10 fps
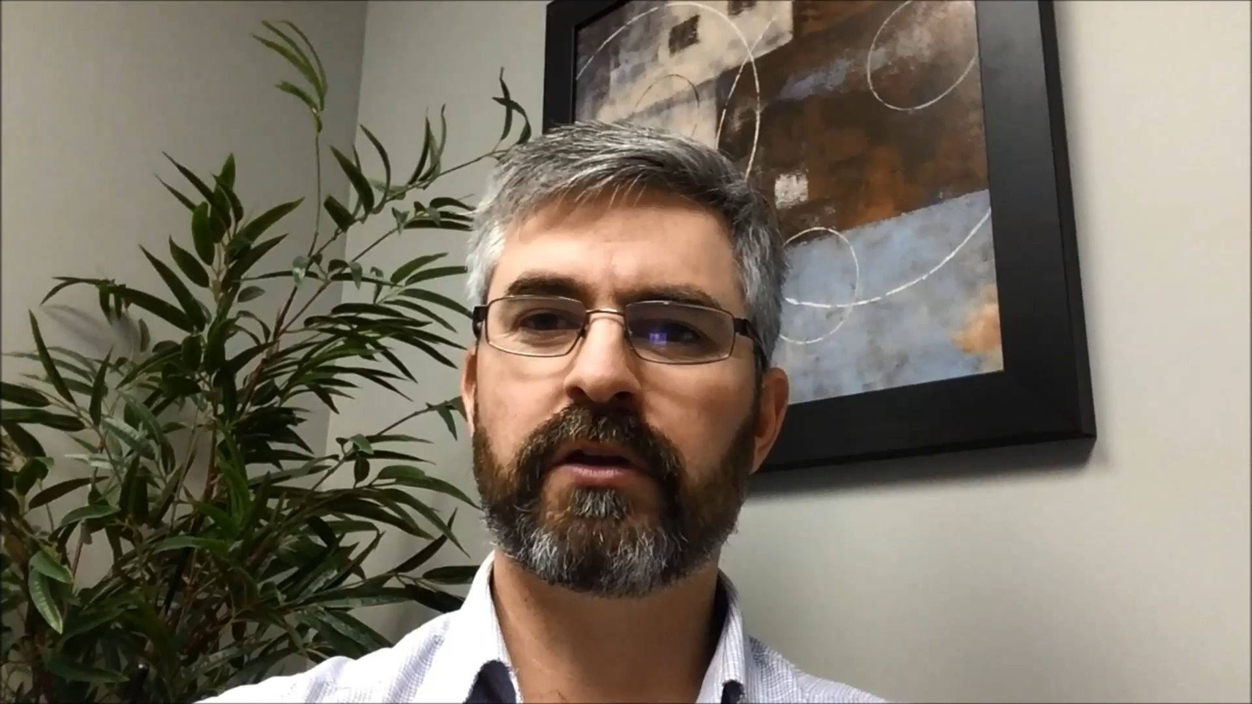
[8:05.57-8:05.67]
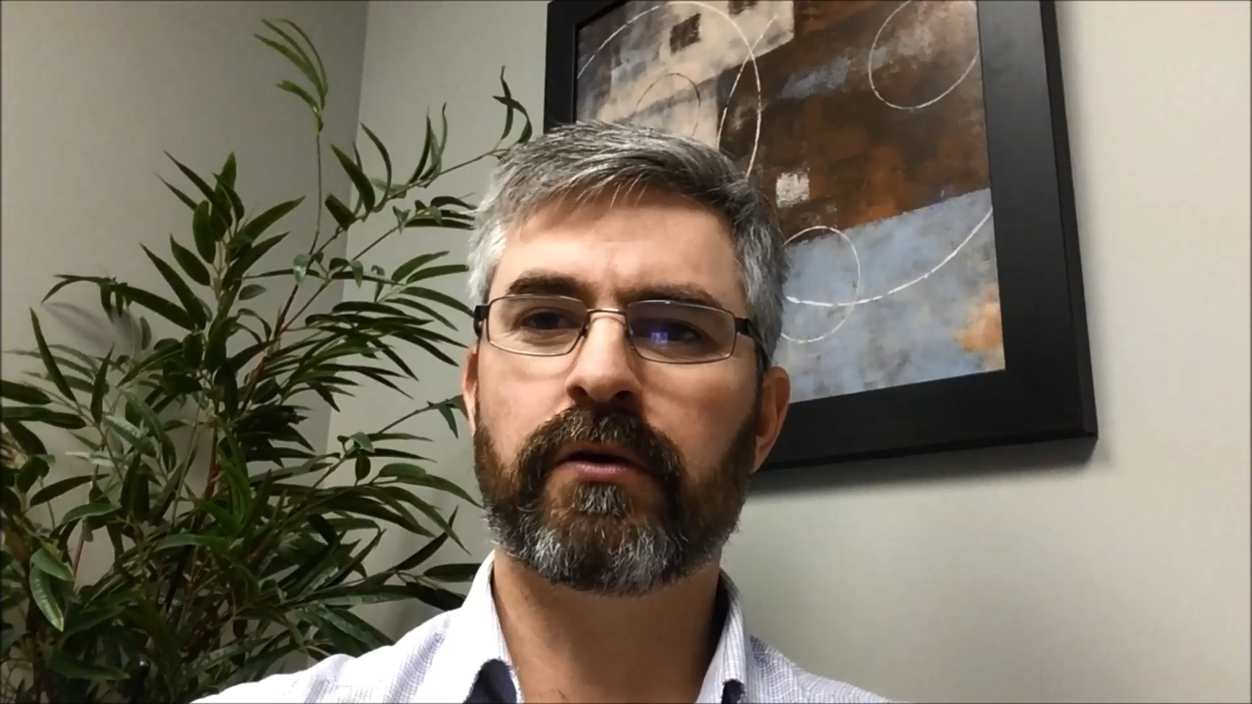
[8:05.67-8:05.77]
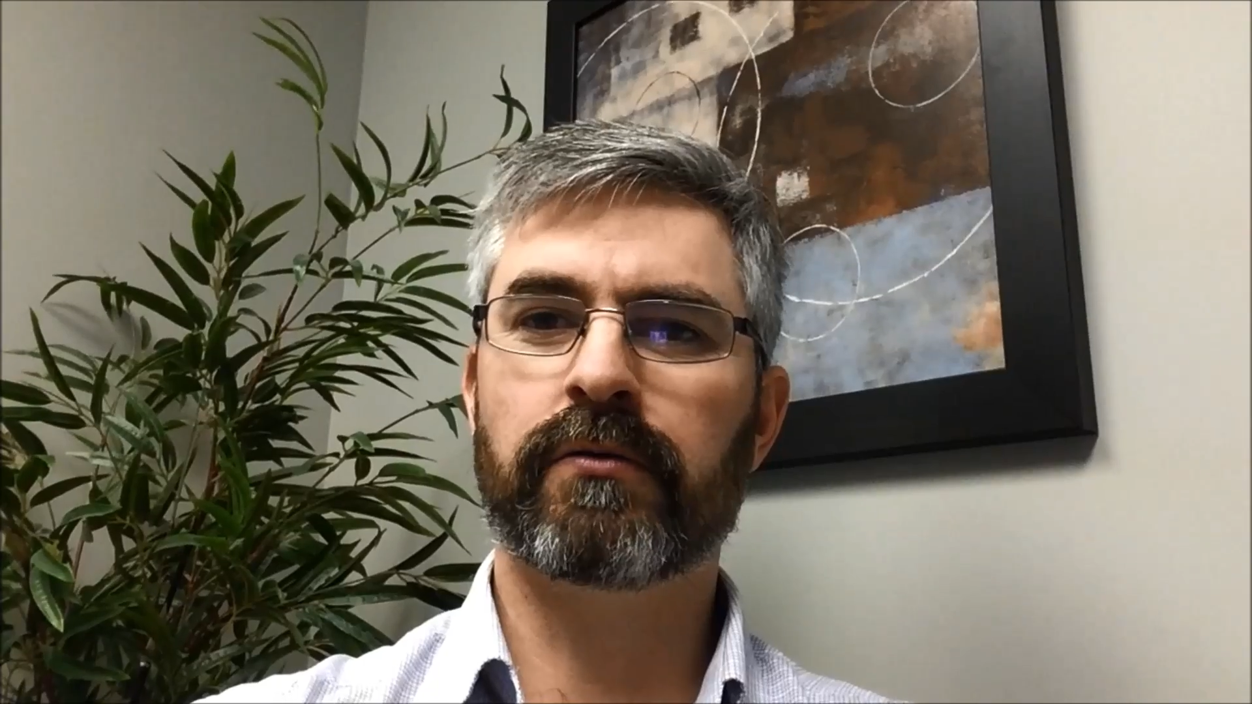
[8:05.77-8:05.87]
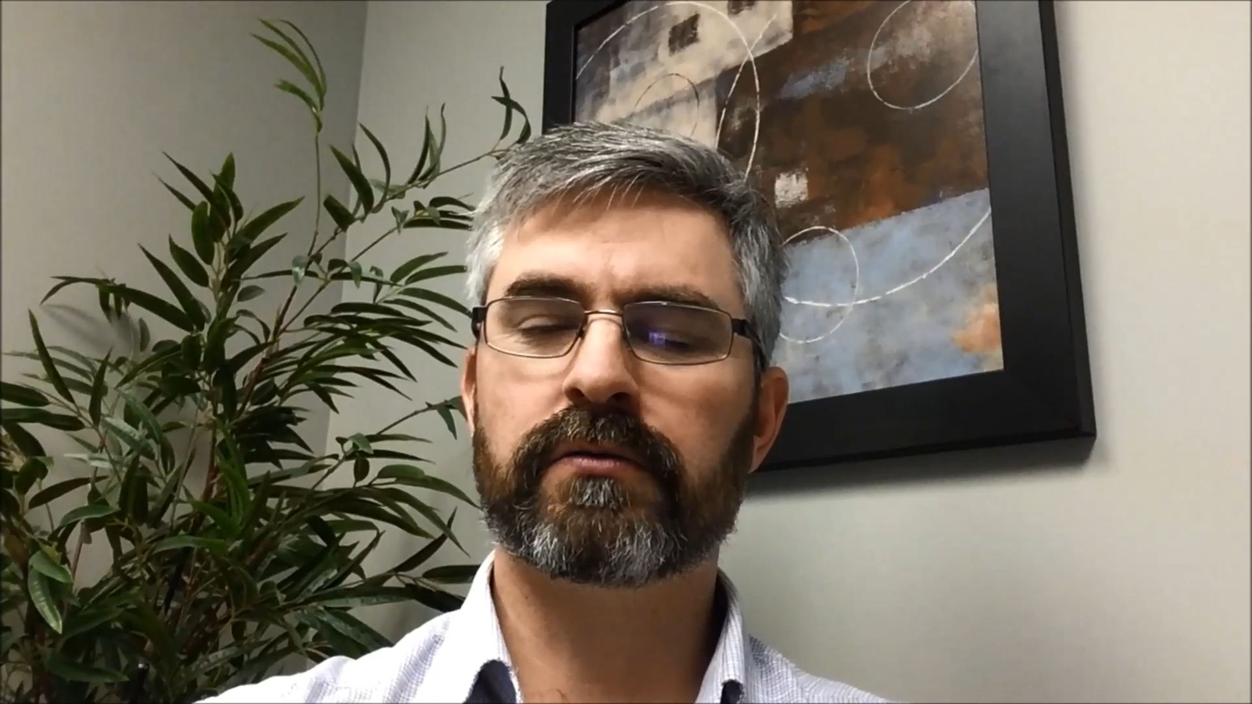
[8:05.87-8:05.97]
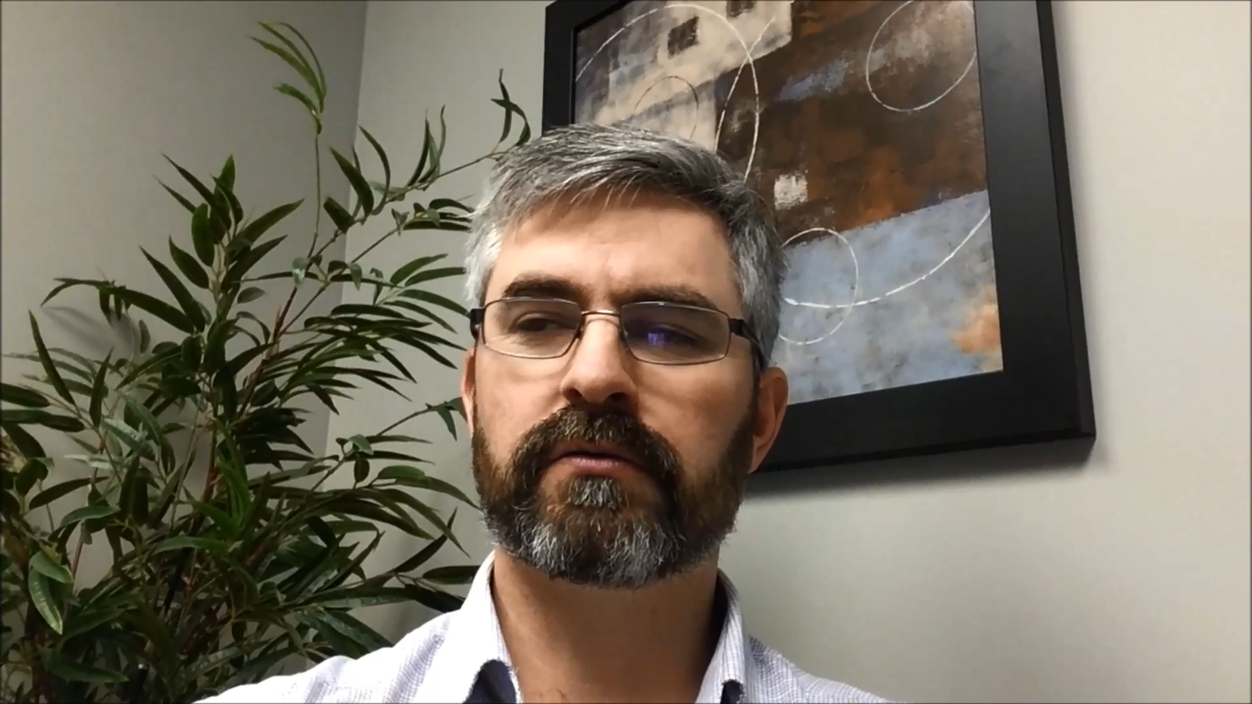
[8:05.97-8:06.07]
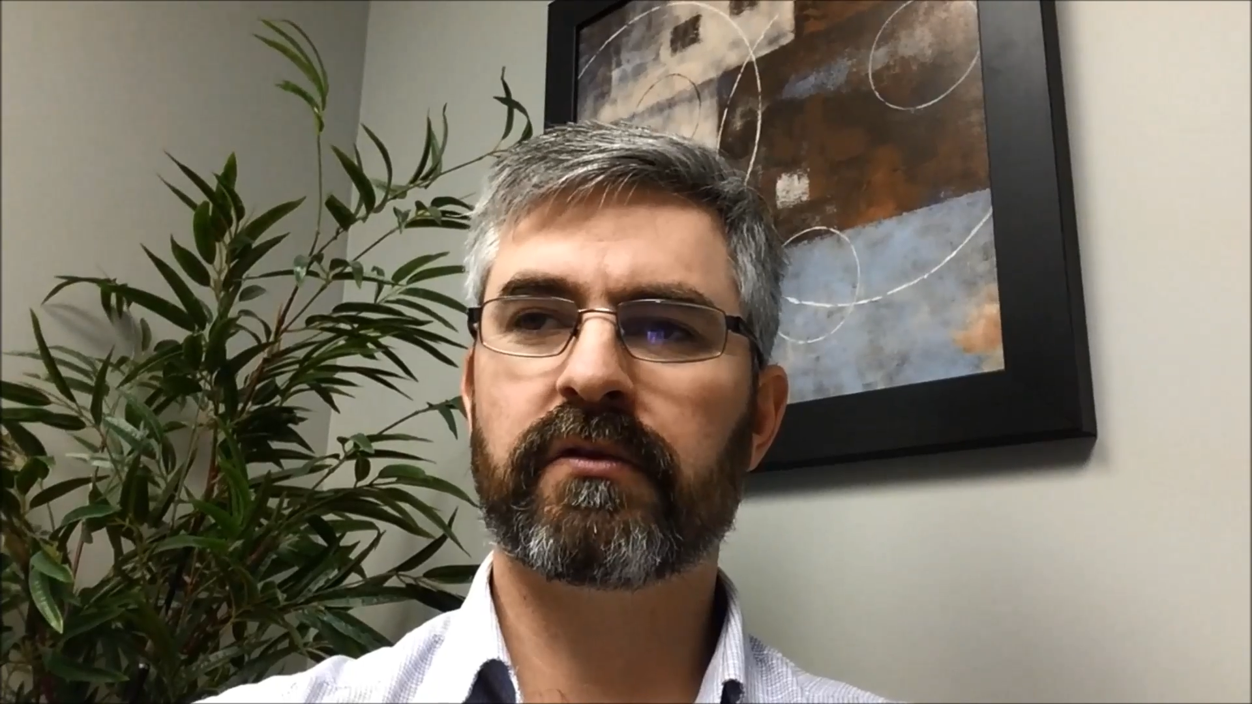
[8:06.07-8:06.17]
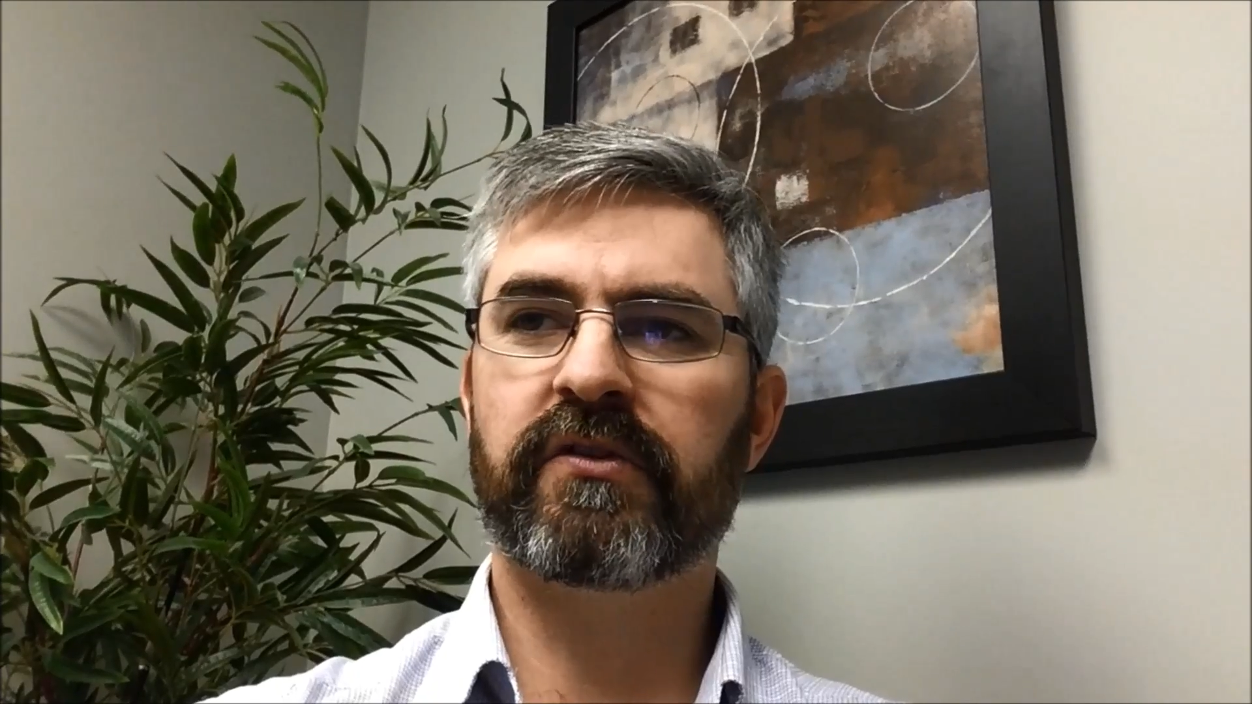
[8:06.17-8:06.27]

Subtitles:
don't